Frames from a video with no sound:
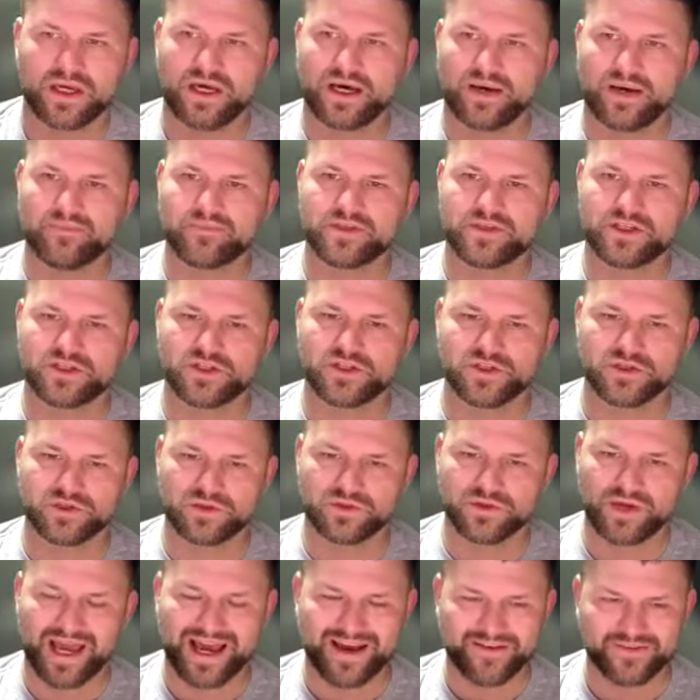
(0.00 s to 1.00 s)
did
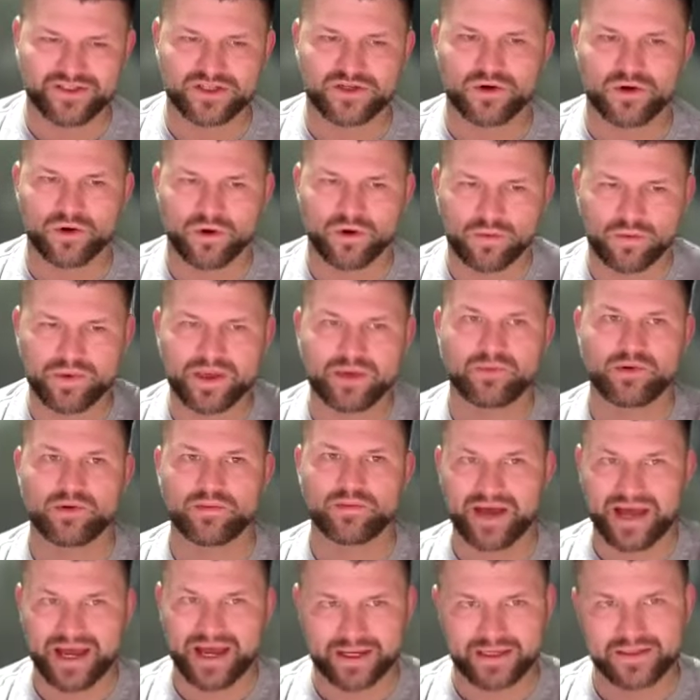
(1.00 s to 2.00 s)
you have to call people
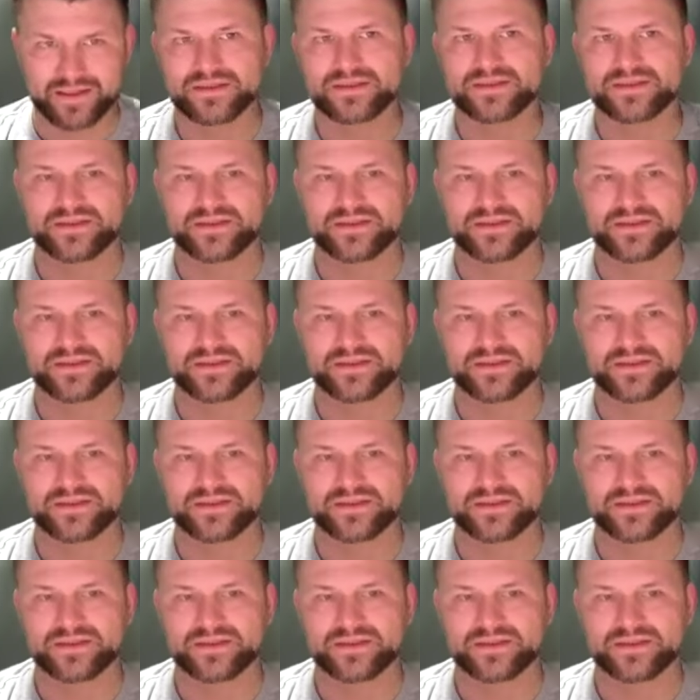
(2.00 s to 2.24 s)
back